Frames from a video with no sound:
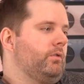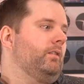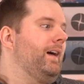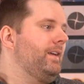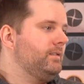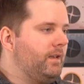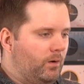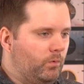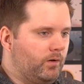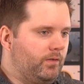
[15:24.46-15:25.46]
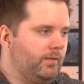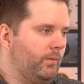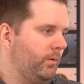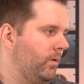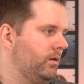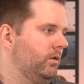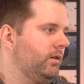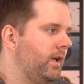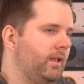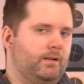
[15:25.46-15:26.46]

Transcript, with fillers: or the last network thing that we want to look at,